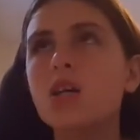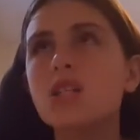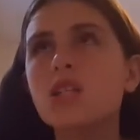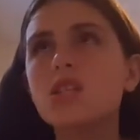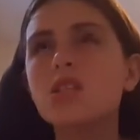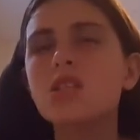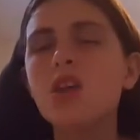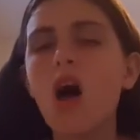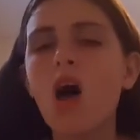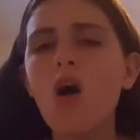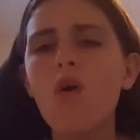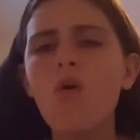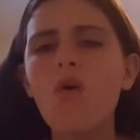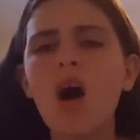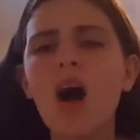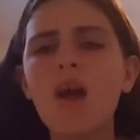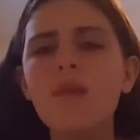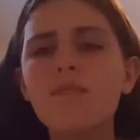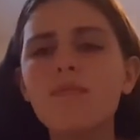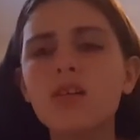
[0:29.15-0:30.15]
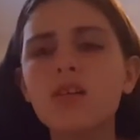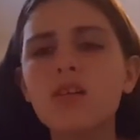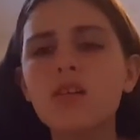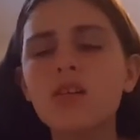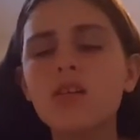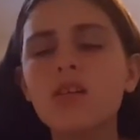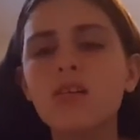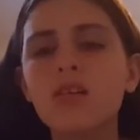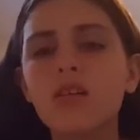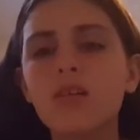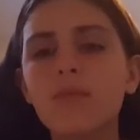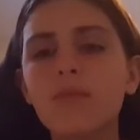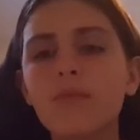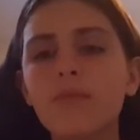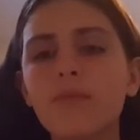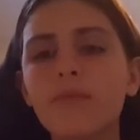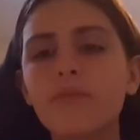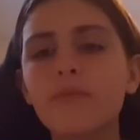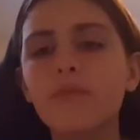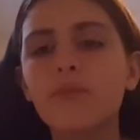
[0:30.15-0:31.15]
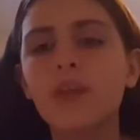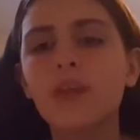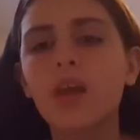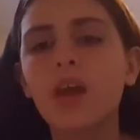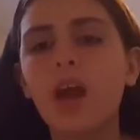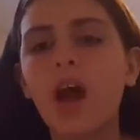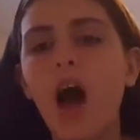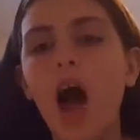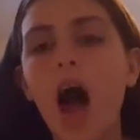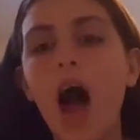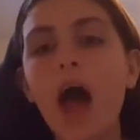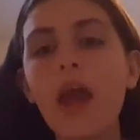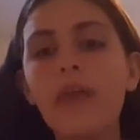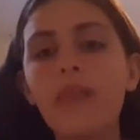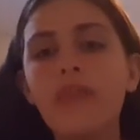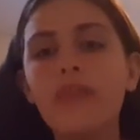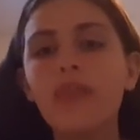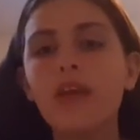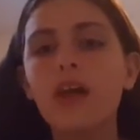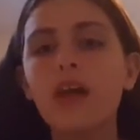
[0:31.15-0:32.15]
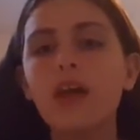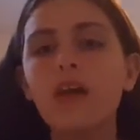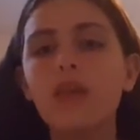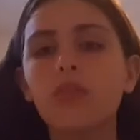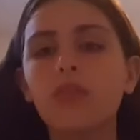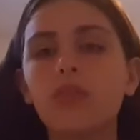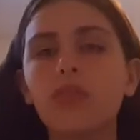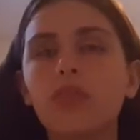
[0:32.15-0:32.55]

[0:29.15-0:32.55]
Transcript: So, I mean, I think